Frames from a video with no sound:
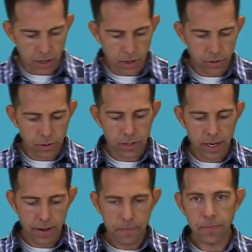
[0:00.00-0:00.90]
use
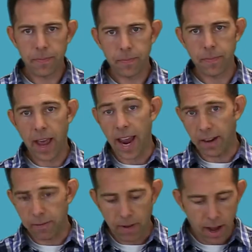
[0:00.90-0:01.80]

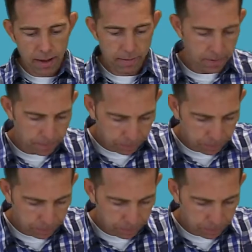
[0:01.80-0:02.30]
8 and 5.